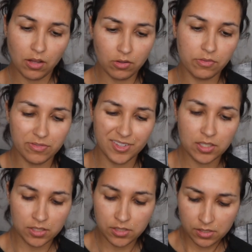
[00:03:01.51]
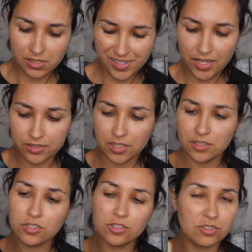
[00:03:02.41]
it up real good.
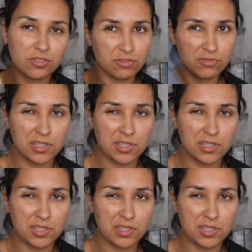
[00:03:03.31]
Make sure